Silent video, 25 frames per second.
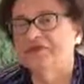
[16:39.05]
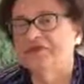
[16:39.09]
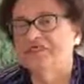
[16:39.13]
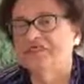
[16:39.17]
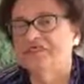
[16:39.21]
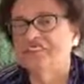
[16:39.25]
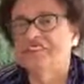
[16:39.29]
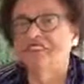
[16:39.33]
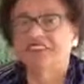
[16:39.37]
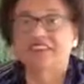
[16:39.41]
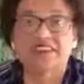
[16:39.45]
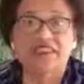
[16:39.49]

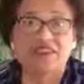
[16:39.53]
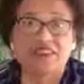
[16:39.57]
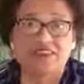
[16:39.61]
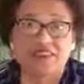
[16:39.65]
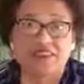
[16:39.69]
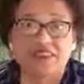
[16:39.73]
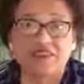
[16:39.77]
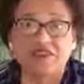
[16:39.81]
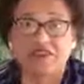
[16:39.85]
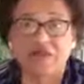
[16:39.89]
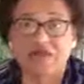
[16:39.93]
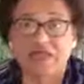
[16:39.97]
Here's another
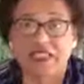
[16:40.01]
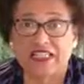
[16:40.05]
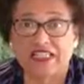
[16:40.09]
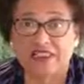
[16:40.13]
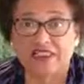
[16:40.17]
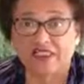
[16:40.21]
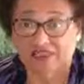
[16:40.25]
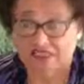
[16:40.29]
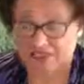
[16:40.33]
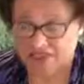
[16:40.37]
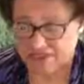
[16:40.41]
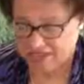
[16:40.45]

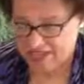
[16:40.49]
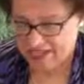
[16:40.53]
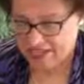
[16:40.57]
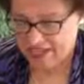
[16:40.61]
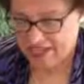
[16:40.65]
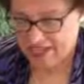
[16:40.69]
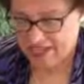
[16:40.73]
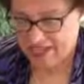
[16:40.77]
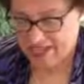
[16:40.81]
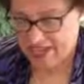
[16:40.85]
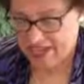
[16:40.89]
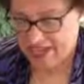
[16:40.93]
affirmation.
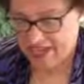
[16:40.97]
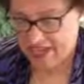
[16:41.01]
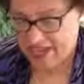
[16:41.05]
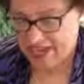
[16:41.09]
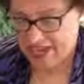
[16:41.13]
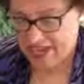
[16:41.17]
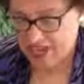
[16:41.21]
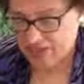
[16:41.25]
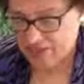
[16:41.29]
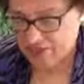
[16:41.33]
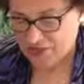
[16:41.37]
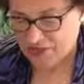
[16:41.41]

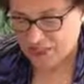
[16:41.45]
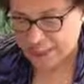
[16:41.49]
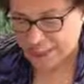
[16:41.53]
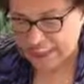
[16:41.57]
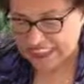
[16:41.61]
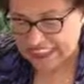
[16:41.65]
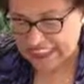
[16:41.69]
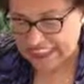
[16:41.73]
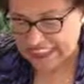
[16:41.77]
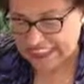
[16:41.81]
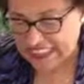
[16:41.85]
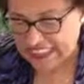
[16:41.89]
I
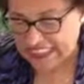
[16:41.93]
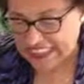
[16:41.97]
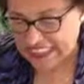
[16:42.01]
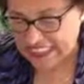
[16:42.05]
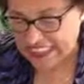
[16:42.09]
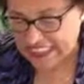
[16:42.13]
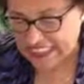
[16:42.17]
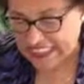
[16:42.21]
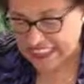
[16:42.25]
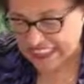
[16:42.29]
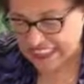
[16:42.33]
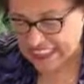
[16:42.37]
release
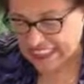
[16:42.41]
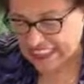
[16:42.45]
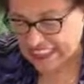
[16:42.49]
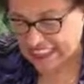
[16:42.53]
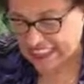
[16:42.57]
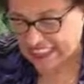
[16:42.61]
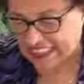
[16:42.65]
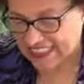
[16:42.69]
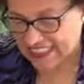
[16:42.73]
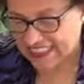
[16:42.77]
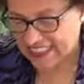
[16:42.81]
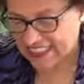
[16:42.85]

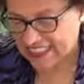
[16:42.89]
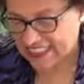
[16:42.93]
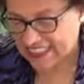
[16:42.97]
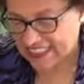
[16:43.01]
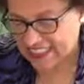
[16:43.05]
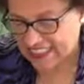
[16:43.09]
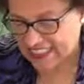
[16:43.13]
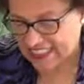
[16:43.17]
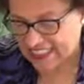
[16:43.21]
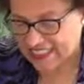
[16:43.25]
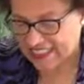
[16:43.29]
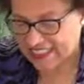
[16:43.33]
anything
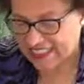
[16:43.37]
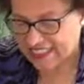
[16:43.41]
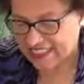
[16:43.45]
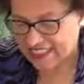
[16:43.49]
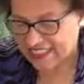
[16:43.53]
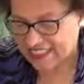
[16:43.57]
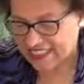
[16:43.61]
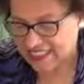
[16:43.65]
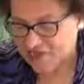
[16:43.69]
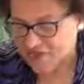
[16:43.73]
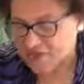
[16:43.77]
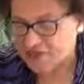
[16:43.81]
and
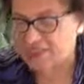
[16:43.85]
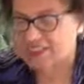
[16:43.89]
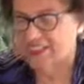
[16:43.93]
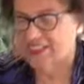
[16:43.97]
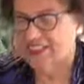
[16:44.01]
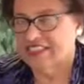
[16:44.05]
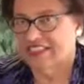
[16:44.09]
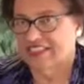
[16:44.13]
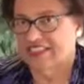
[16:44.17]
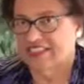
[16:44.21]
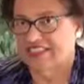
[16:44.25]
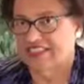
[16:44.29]

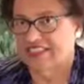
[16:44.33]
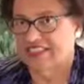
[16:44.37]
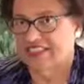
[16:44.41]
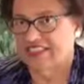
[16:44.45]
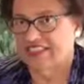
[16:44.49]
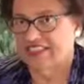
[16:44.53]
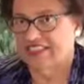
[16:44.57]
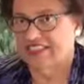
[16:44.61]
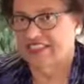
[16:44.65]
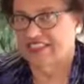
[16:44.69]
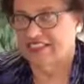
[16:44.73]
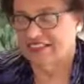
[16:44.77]
everything
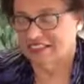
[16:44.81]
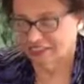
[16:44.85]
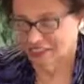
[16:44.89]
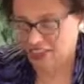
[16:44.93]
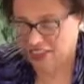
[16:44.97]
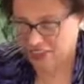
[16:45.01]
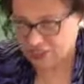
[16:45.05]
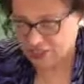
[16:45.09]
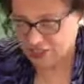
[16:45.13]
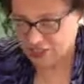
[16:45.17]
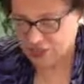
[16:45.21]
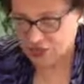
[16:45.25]

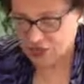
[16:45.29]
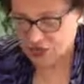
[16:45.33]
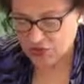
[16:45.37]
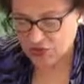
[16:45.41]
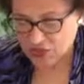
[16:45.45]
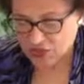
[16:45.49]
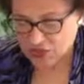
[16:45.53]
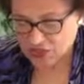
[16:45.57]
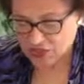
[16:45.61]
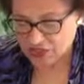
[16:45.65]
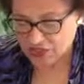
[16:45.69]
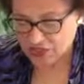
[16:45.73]
that no
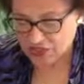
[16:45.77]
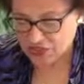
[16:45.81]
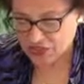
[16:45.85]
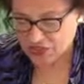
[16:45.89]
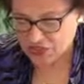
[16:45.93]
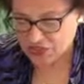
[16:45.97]
longer